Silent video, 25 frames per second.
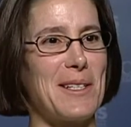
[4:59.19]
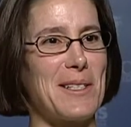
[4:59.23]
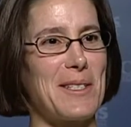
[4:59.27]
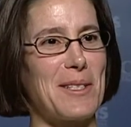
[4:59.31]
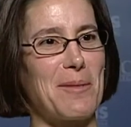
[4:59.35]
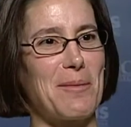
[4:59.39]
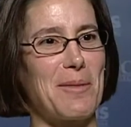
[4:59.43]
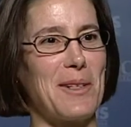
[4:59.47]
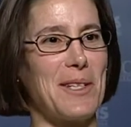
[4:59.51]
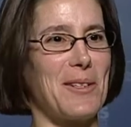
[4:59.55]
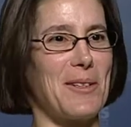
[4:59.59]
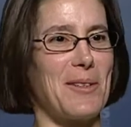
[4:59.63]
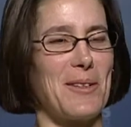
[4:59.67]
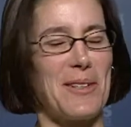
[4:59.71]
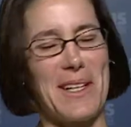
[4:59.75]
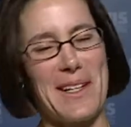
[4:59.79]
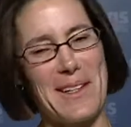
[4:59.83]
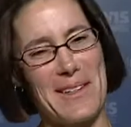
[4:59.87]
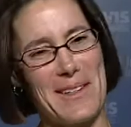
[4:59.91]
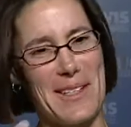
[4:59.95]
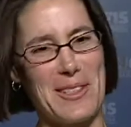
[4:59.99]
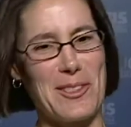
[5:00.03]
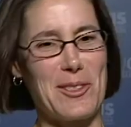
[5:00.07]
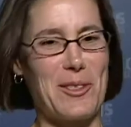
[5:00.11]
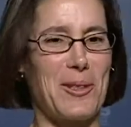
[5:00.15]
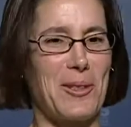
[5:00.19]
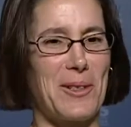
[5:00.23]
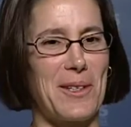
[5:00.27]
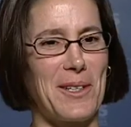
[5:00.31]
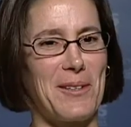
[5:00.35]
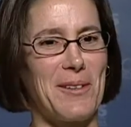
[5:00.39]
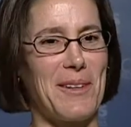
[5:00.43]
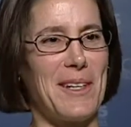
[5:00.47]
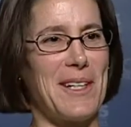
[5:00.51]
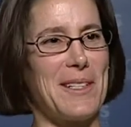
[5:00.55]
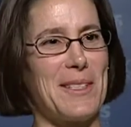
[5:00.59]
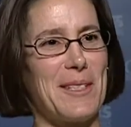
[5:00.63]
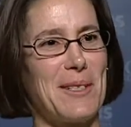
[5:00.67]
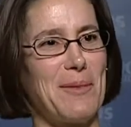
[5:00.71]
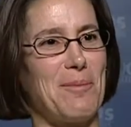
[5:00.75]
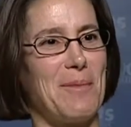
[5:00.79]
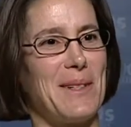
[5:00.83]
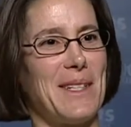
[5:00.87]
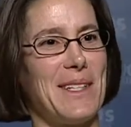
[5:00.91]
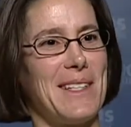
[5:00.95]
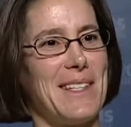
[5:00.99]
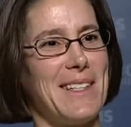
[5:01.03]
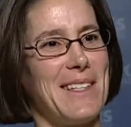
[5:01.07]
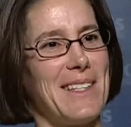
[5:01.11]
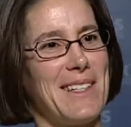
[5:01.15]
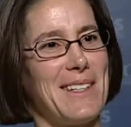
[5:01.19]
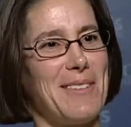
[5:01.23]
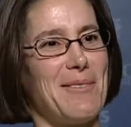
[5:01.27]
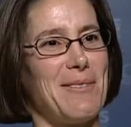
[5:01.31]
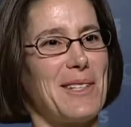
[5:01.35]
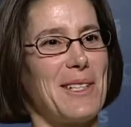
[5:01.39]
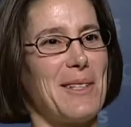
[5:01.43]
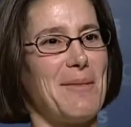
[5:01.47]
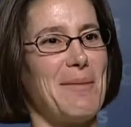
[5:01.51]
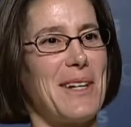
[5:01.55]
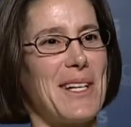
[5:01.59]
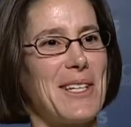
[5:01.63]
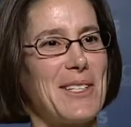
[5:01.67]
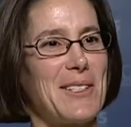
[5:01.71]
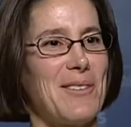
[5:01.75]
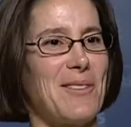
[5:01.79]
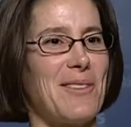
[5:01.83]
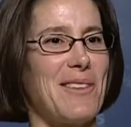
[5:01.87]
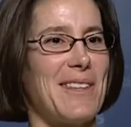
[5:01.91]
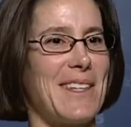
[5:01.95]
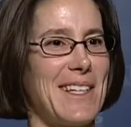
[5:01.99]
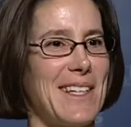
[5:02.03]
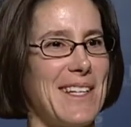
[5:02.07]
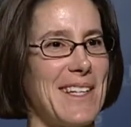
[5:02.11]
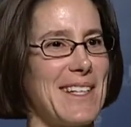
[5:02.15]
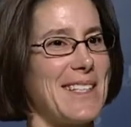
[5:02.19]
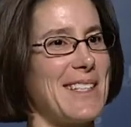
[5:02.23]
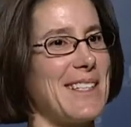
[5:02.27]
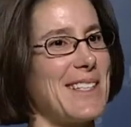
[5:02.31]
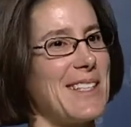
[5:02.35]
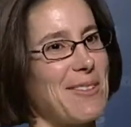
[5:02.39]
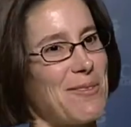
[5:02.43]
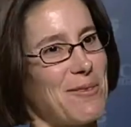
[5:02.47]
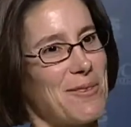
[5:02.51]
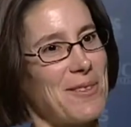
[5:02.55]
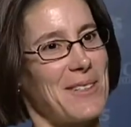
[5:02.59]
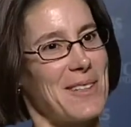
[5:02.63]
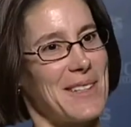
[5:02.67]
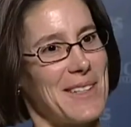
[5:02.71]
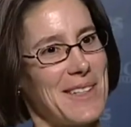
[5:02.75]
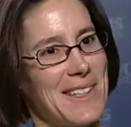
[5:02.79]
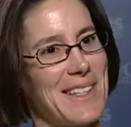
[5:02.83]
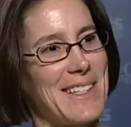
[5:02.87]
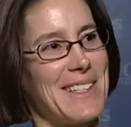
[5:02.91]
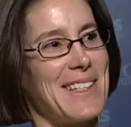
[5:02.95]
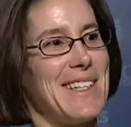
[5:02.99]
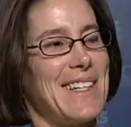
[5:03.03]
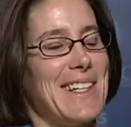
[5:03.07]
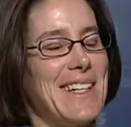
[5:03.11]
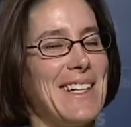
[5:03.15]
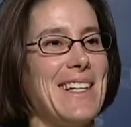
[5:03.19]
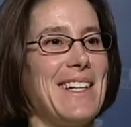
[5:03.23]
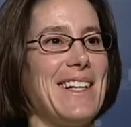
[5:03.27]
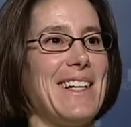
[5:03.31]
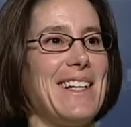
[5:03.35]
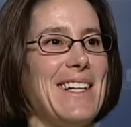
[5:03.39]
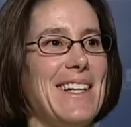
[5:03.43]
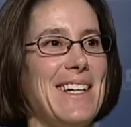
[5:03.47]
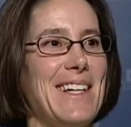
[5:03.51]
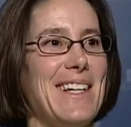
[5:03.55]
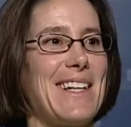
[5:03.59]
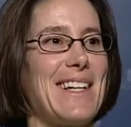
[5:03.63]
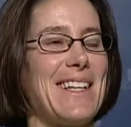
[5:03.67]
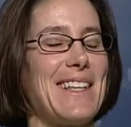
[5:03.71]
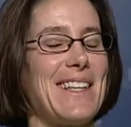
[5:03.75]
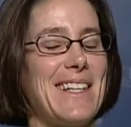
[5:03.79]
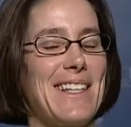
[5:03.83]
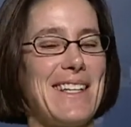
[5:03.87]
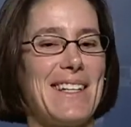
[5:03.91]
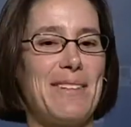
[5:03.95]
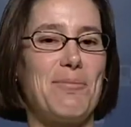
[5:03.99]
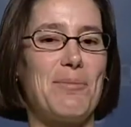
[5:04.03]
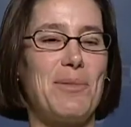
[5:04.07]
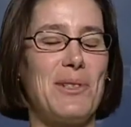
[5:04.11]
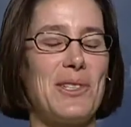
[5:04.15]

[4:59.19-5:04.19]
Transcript: and somebody will go, "Hey, that's totally crazy," but it really makes you think differently. And I think